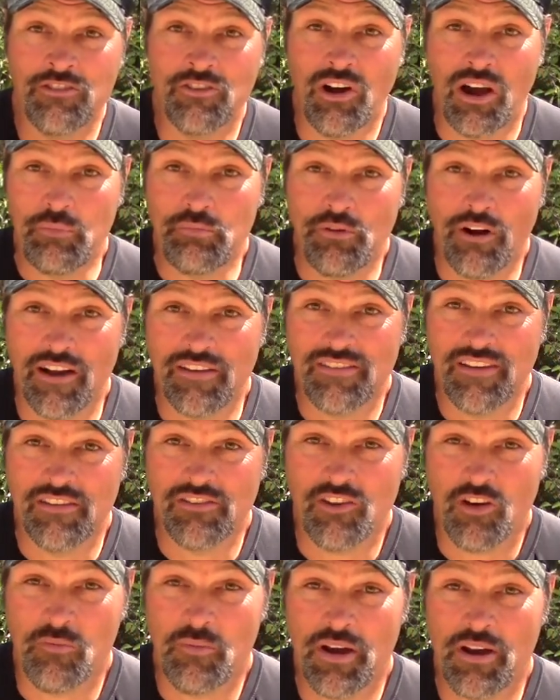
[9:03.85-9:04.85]
You know, I
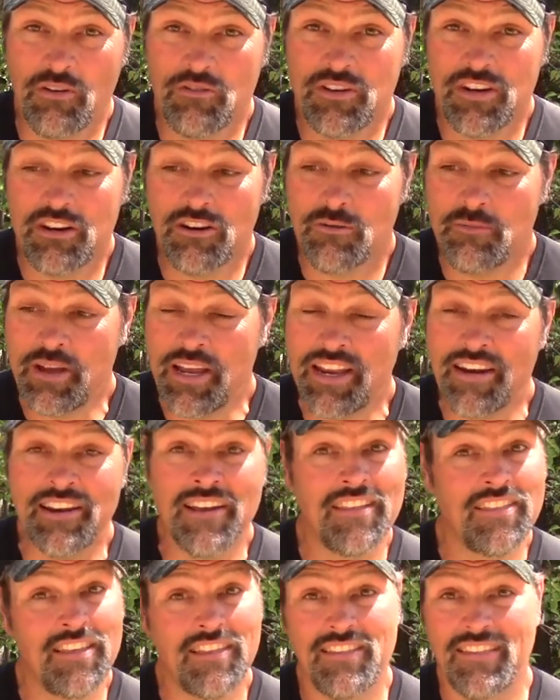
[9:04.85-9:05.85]
process all my own deer meat.
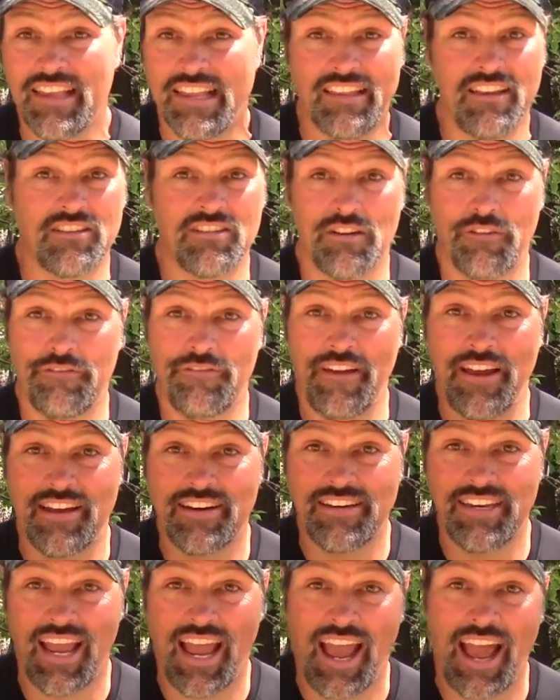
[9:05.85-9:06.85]
This thing does a
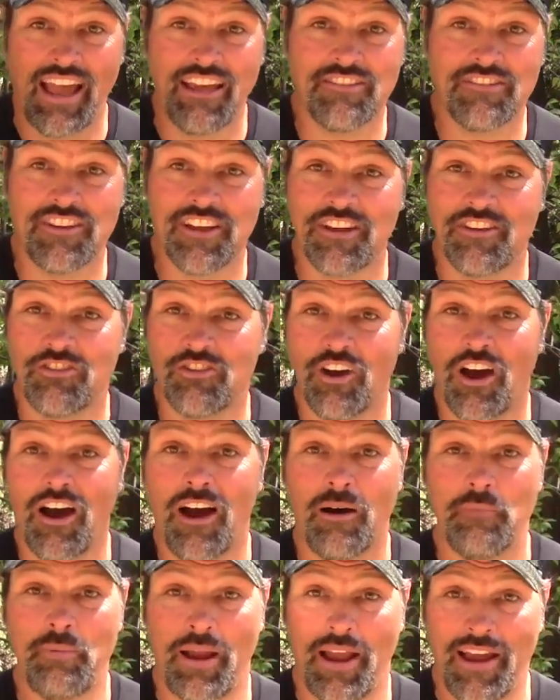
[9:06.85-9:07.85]
fantastic
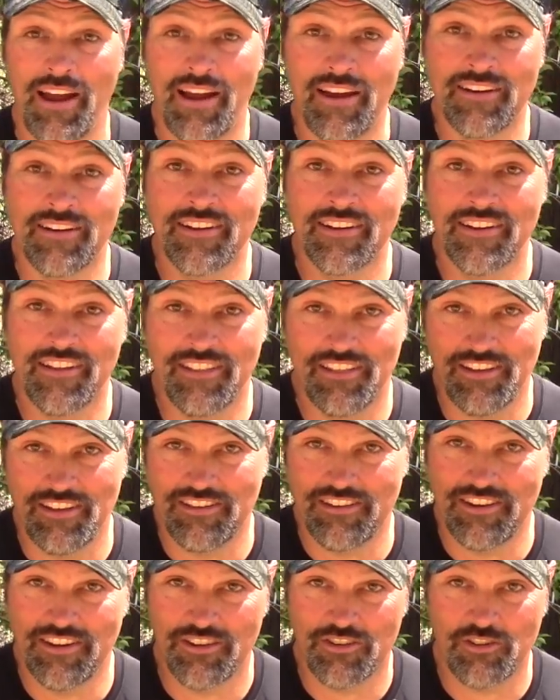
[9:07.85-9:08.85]
job and it's
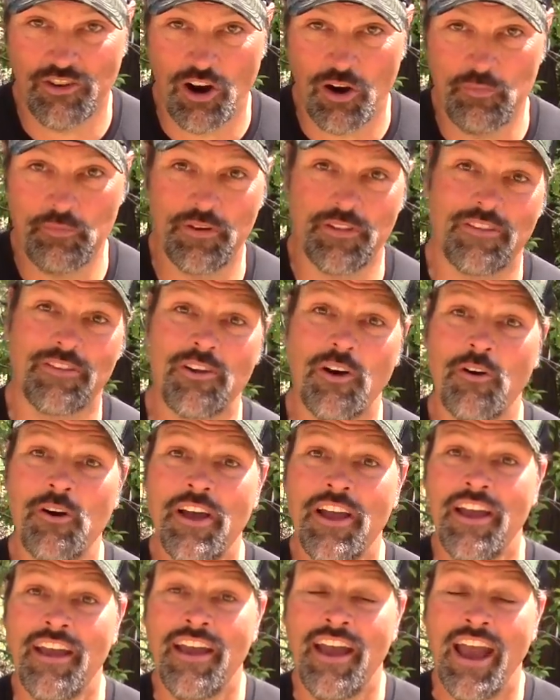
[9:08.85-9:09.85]
easy to sharpen. So
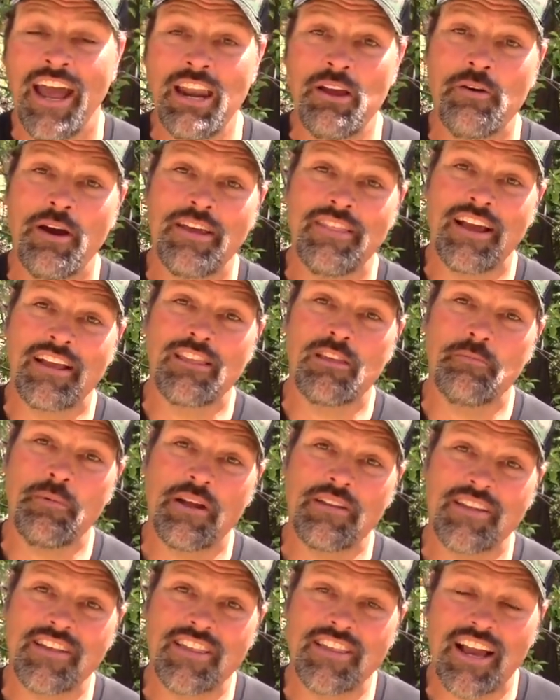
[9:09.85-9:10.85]
anyway, that's
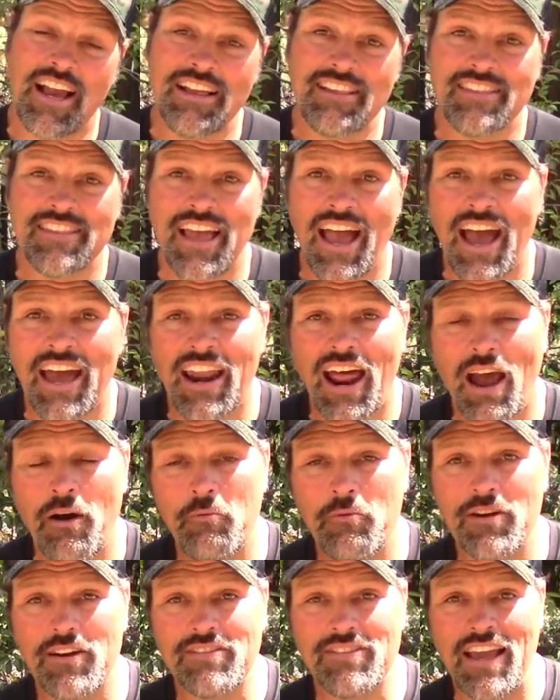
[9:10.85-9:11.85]
about the size of that. I
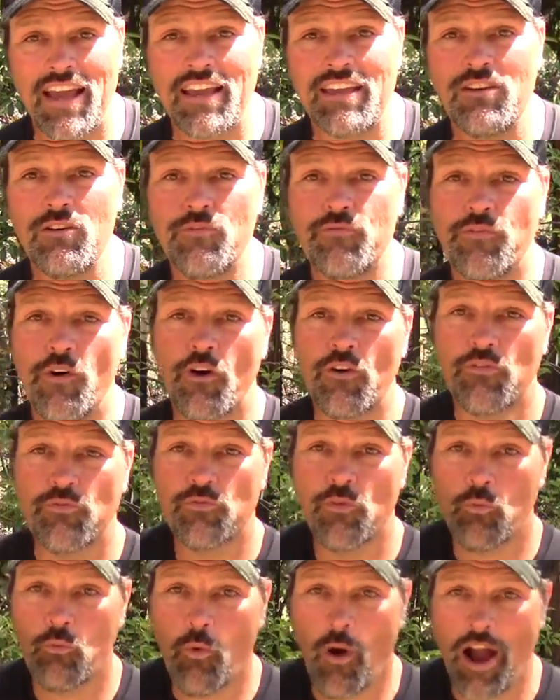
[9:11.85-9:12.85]
want to thank you folks
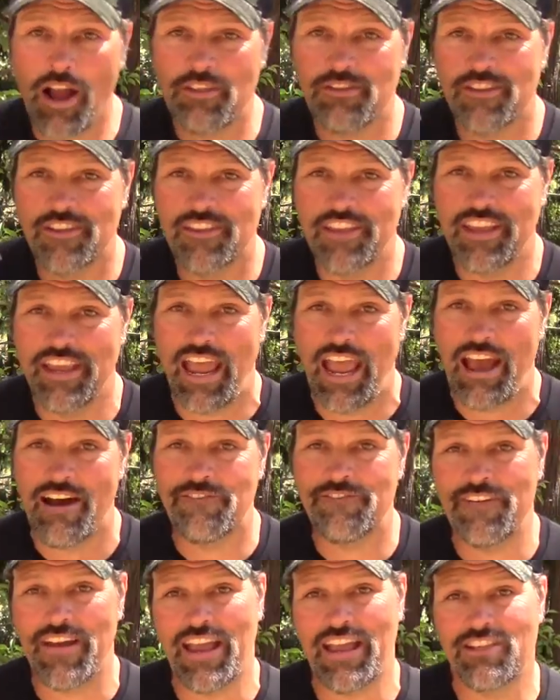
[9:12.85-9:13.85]
for watching the
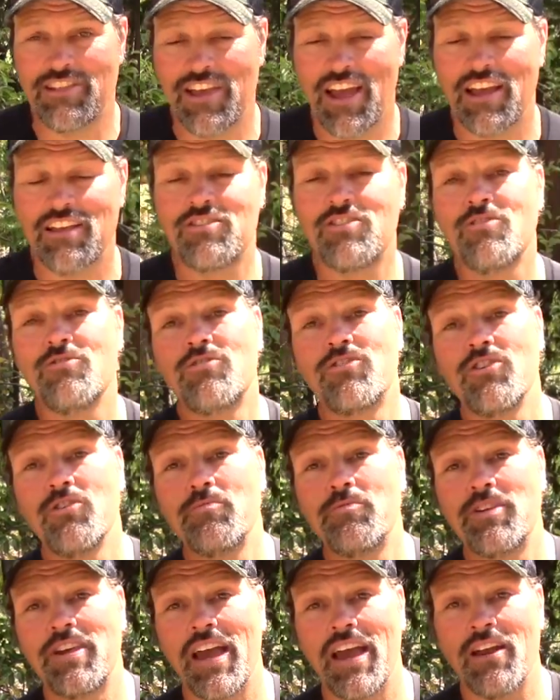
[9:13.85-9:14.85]
FHS
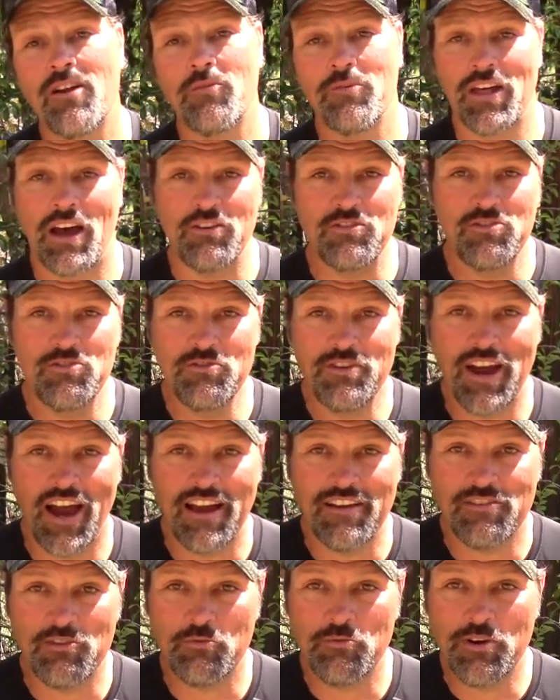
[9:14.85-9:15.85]
YouTube channel. Without you
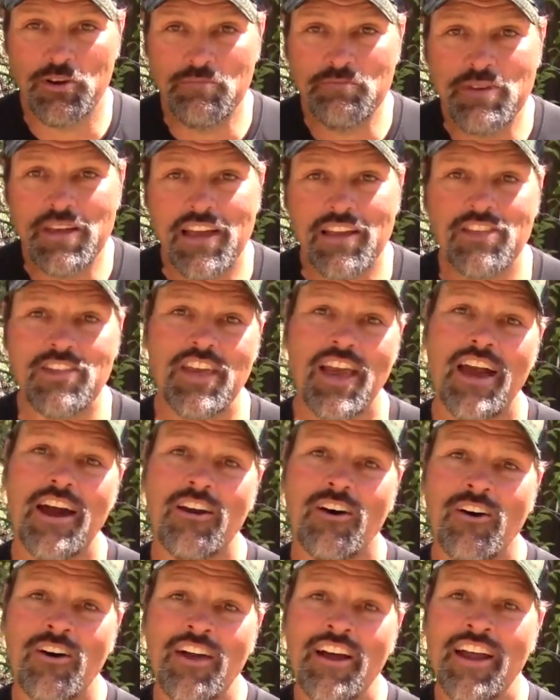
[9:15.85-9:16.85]
guys, there wouldn't be a
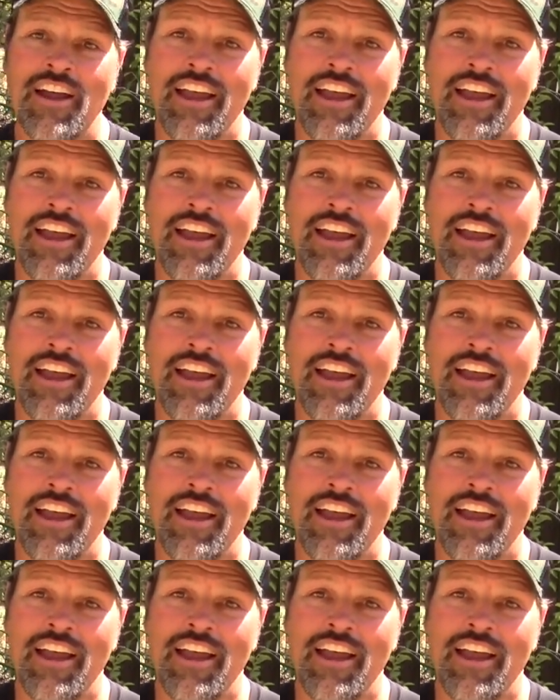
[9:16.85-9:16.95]
channel.